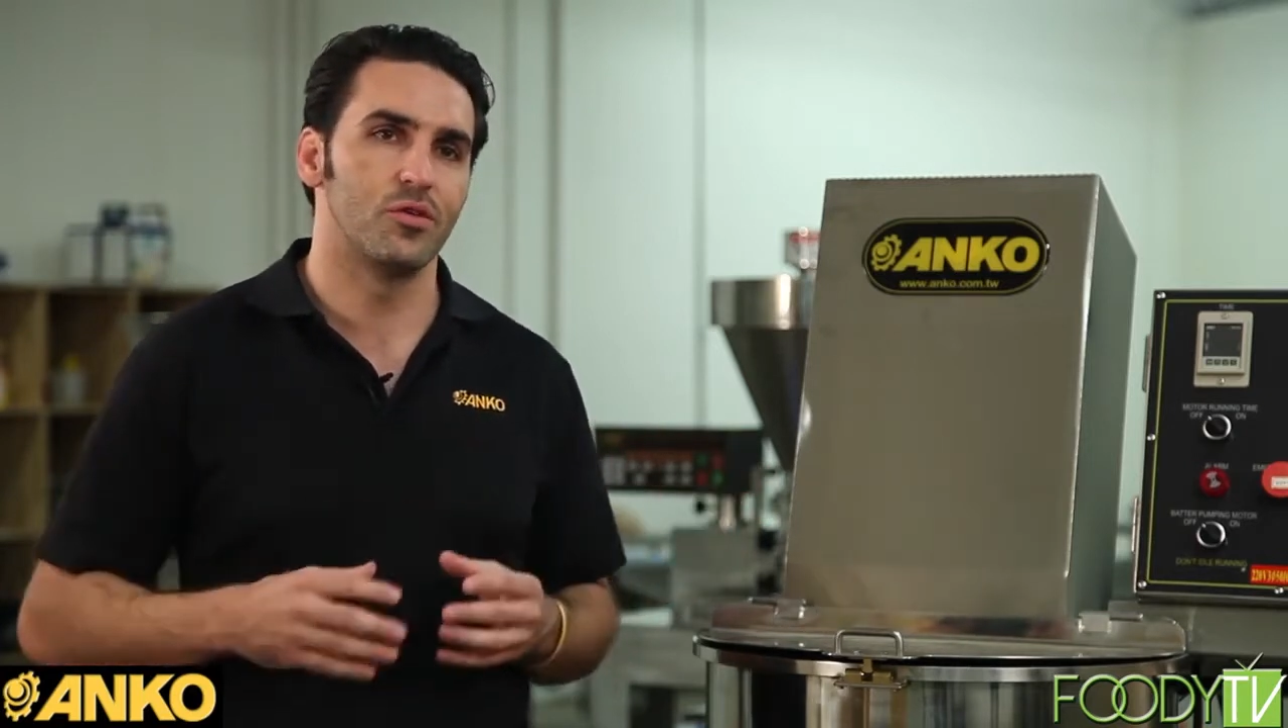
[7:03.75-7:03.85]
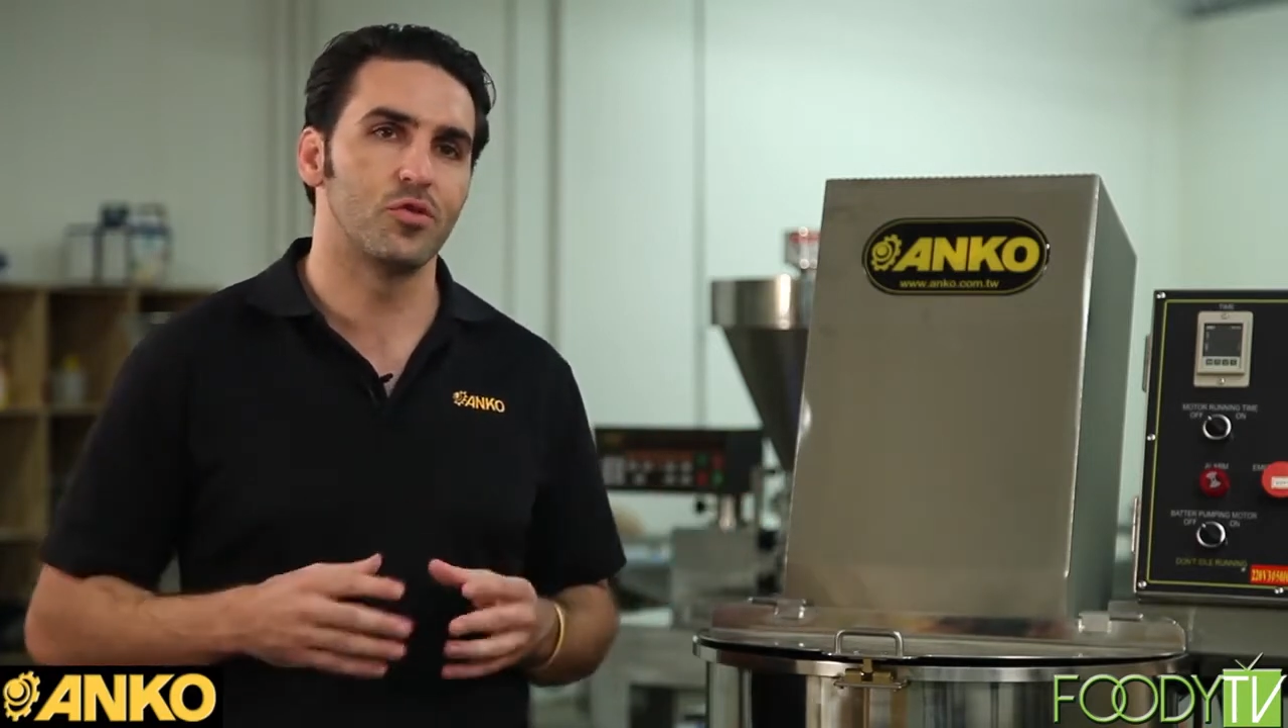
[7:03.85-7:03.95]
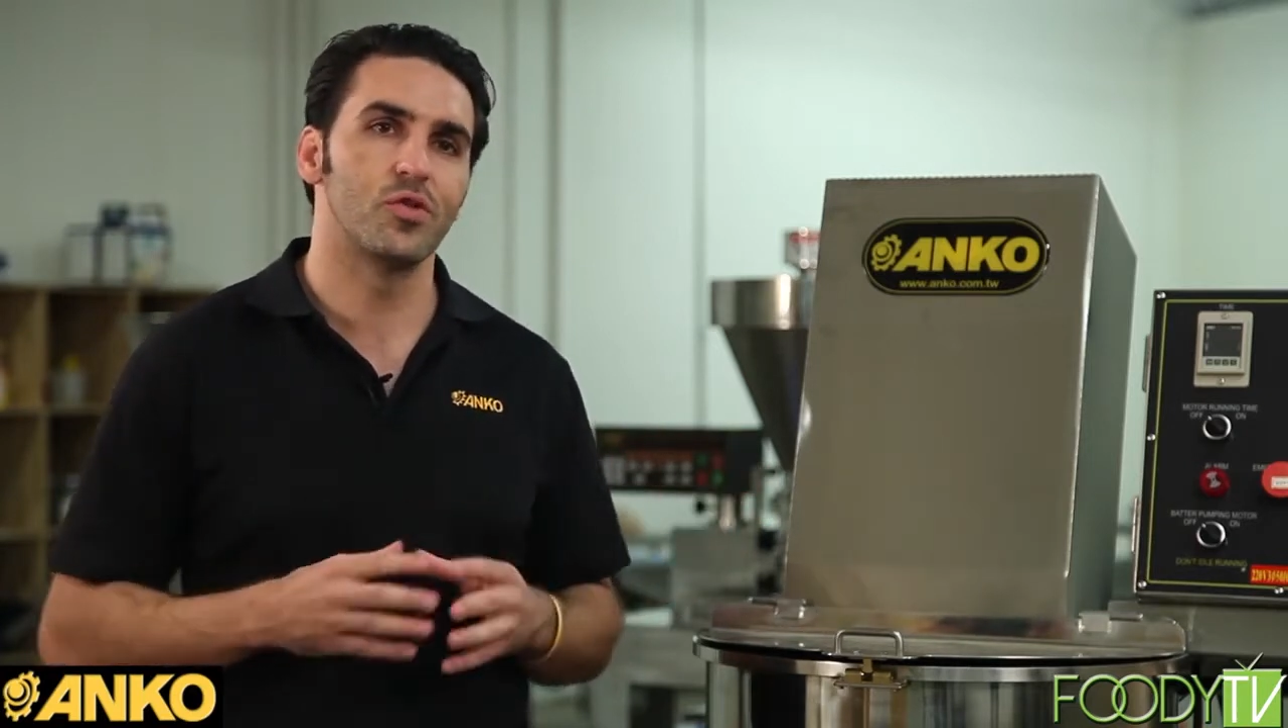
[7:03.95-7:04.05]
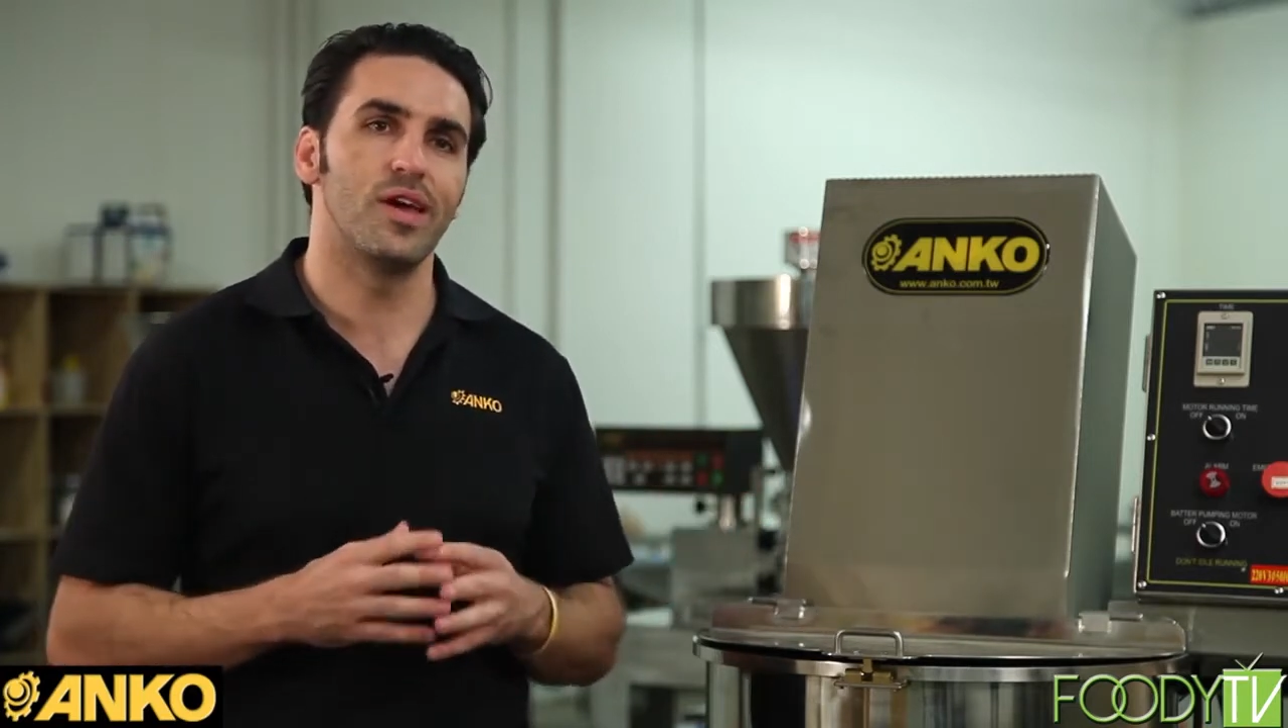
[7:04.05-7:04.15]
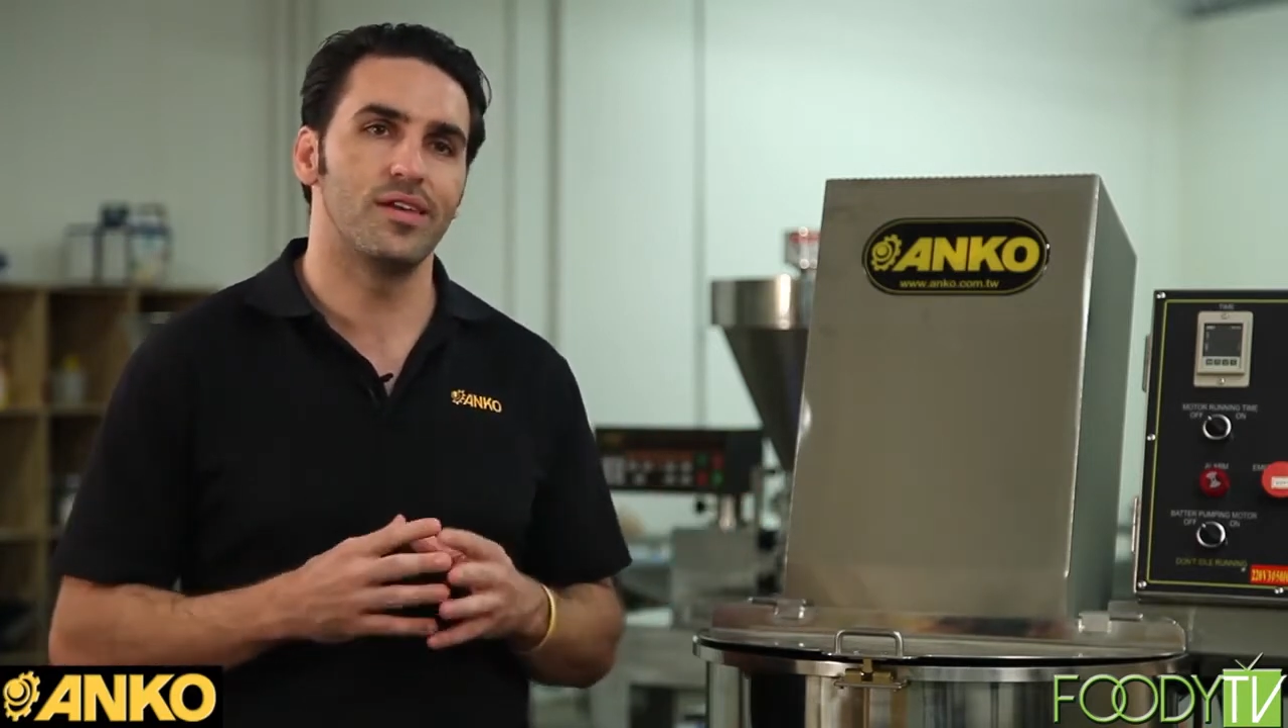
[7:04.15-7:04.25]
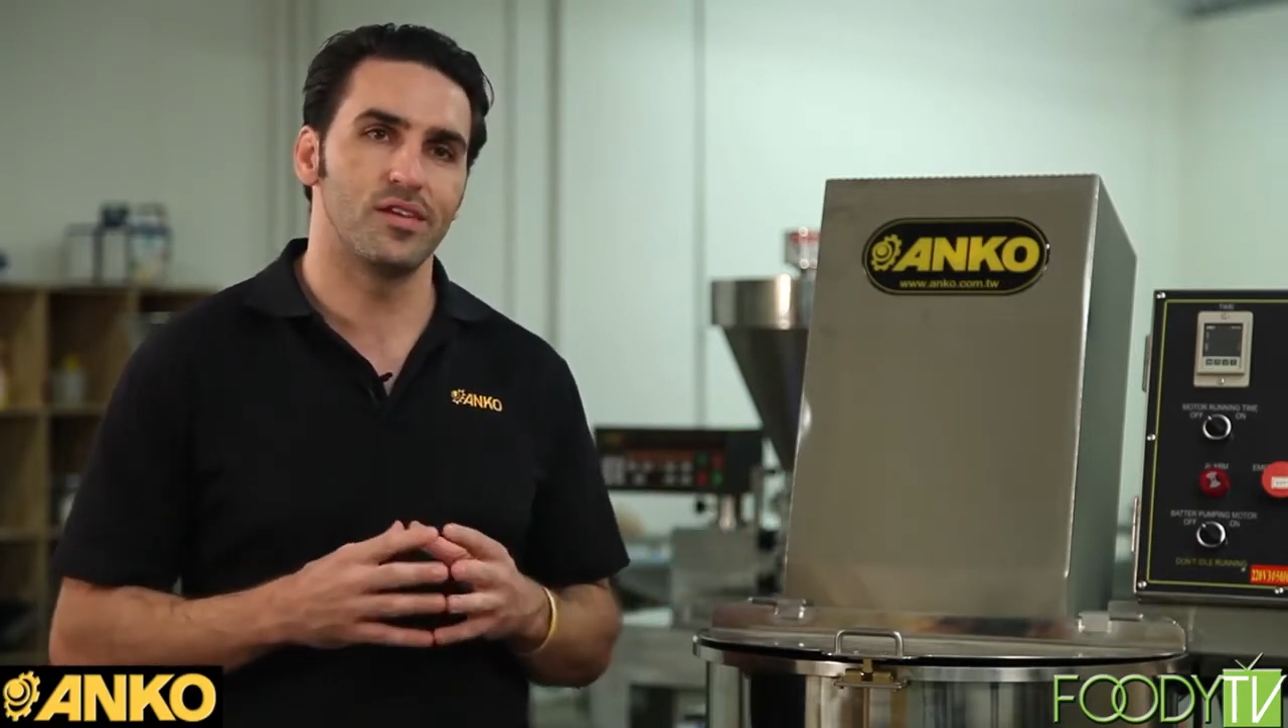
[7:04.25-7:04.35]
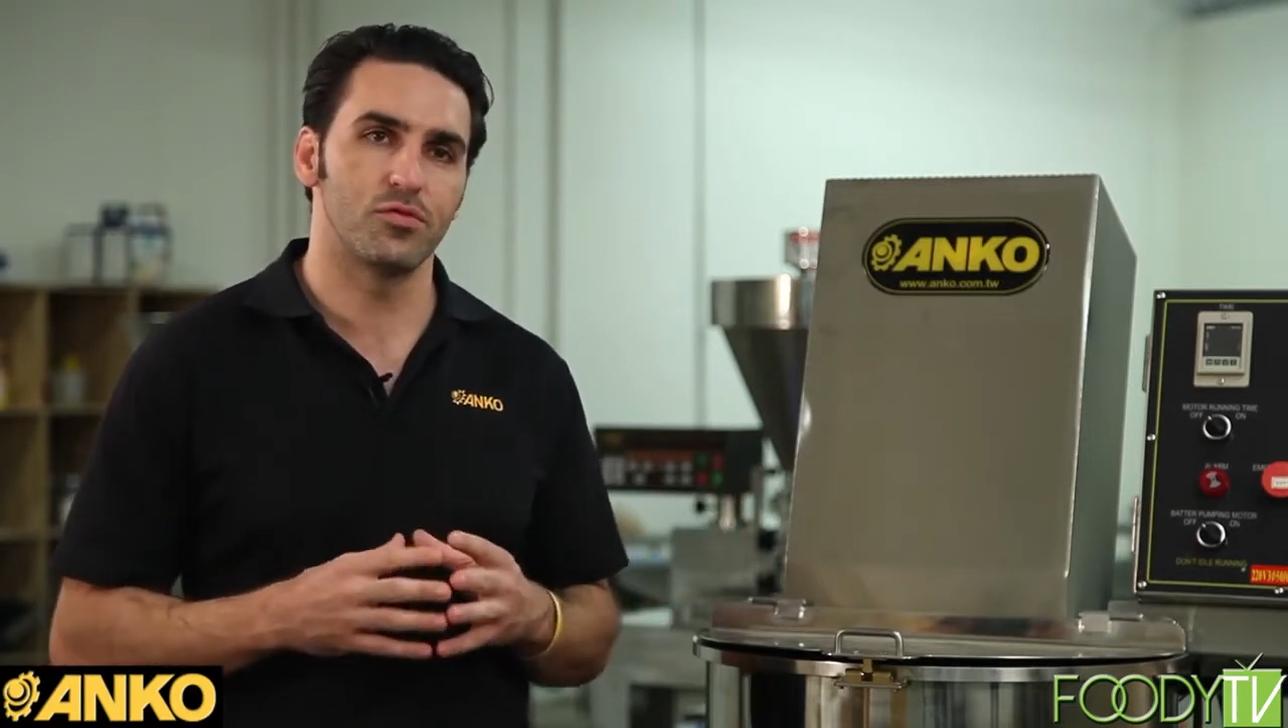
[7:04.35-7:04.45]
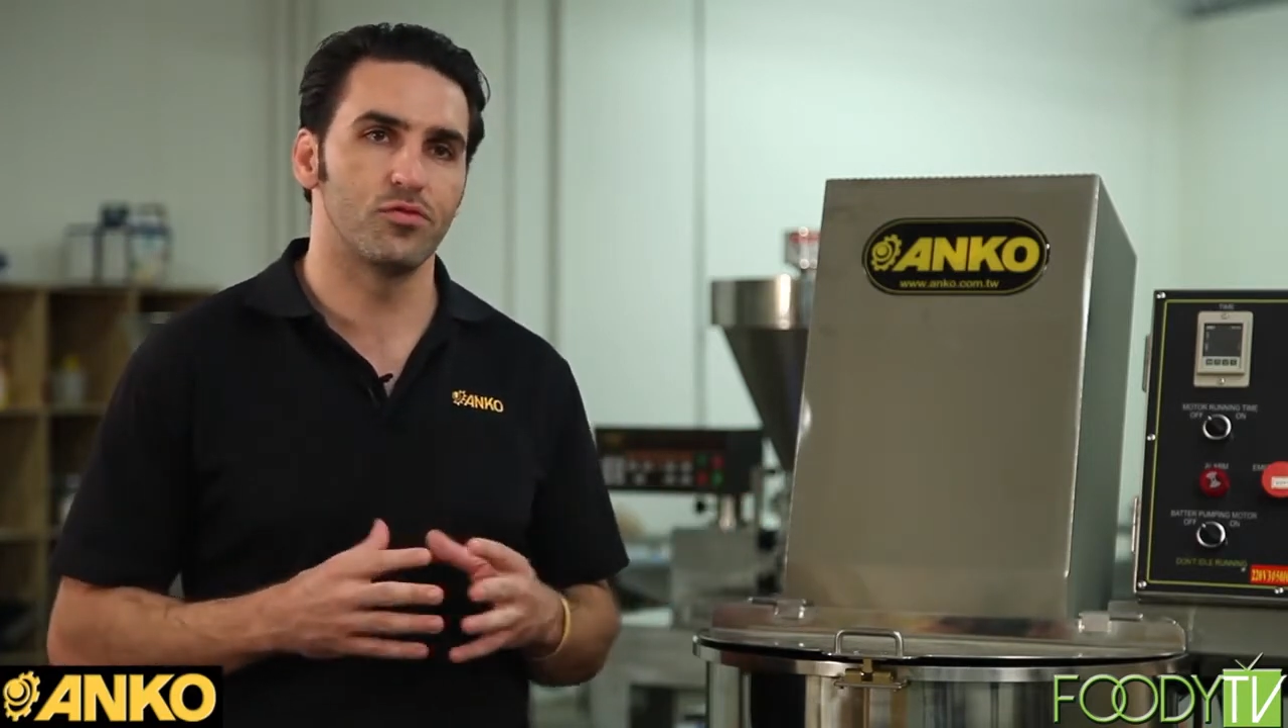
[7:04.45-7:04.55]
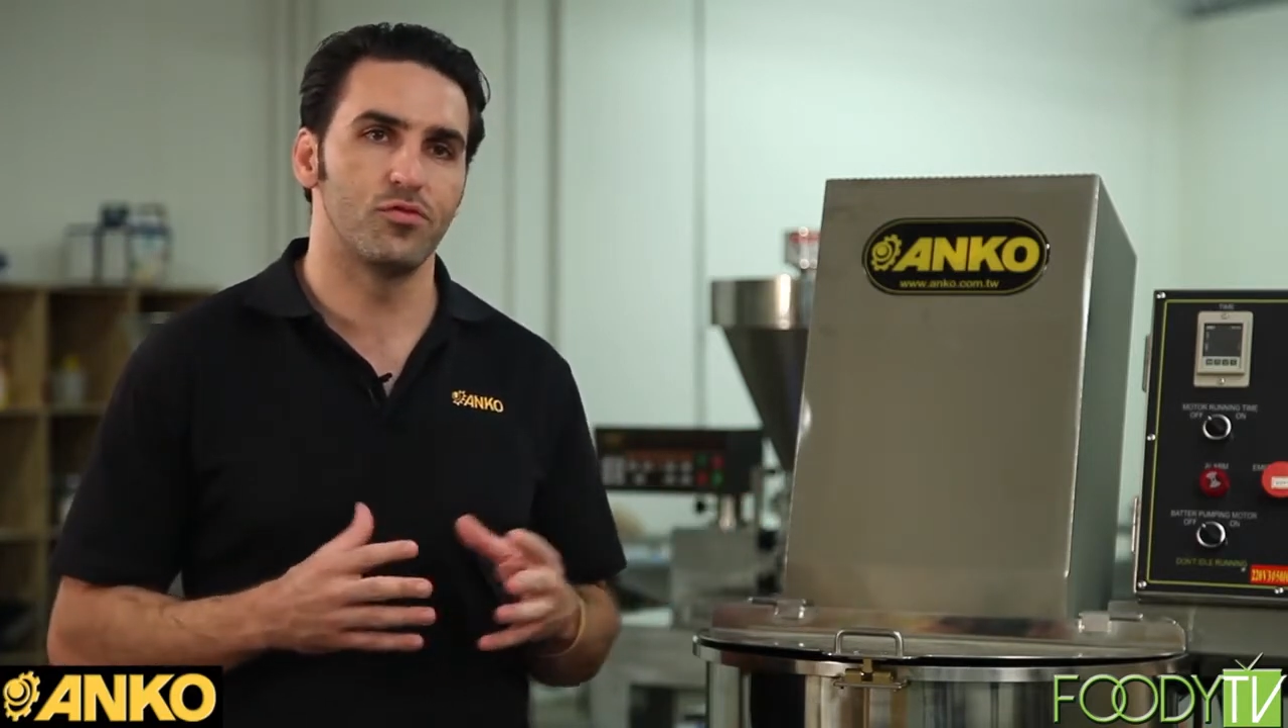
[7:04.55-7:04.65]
create different